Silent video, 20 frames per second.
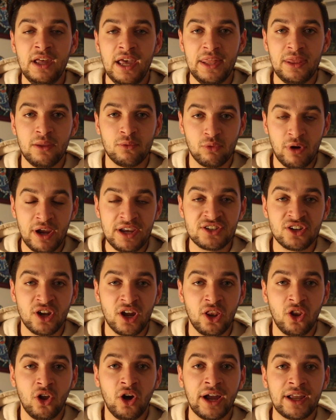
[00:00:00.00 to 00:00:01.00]
and the reason
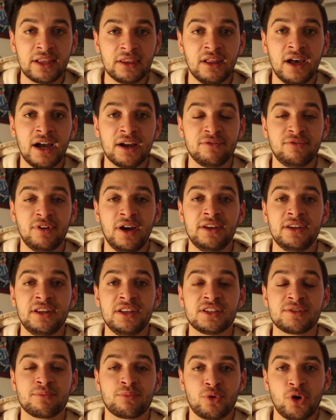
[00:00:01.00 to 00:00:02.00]
I like Lark
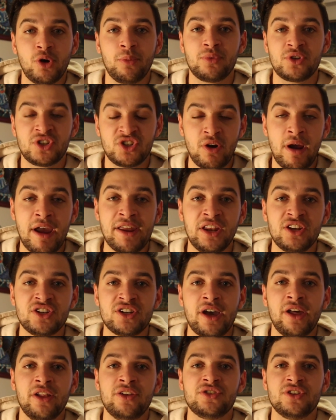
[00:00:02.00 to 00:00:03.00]
Funding's prop trading
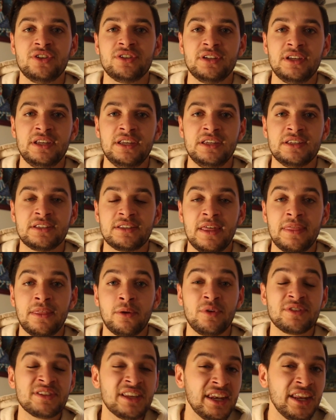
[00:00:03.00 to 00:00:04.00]
challenges is that
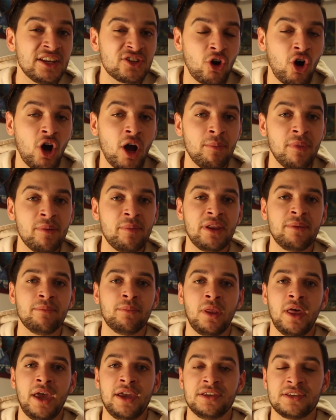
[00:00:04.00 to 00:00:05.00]
there isn't any time limit in
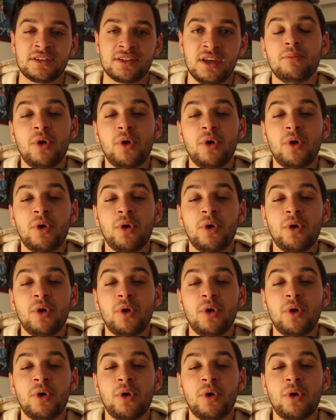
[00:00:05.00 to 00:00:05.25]
place.